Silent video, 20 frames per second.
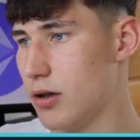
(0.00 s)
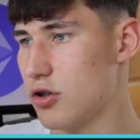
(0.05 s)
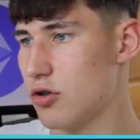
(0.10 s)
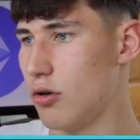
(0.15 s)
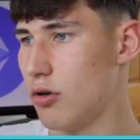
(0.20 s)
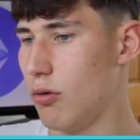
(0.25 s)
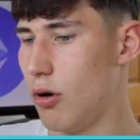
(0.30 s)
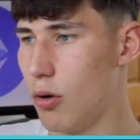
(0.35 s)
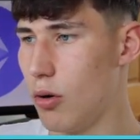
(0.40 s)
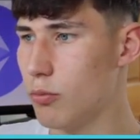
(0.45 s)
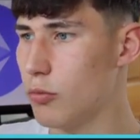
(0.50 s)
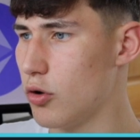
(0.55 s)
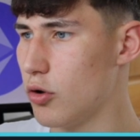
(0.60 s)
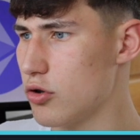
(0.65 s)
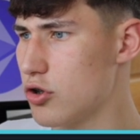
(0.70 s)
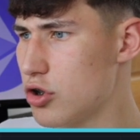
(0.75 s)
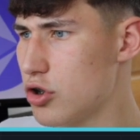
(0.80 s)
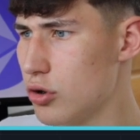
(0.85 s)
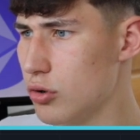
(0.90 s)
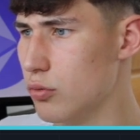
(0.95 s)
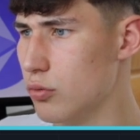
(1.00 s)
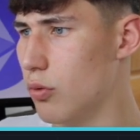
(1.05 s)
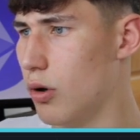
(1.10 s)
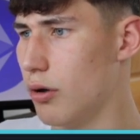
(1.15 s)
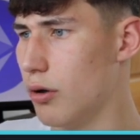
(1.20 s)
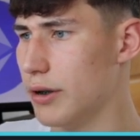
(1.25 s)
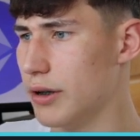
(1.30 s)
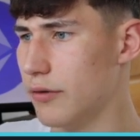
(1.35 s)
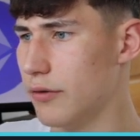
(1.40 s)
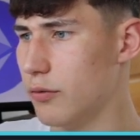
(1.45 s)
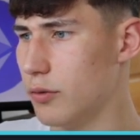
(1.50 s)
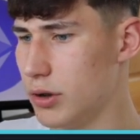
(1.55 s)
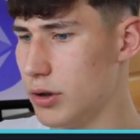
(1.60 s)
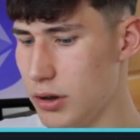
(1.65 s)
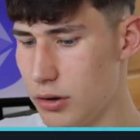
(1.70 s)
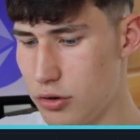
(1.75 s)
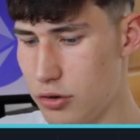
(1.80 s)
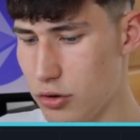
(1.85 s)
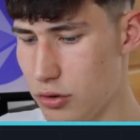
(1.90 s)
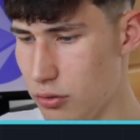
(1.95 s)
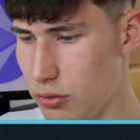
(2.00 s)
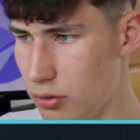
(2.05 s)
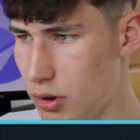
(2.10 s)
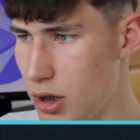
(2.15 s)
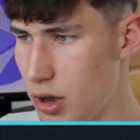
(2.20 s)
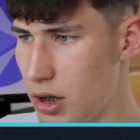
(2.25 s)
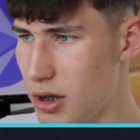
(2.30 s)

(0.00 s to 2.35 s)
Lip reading: So I'm not too worried if we do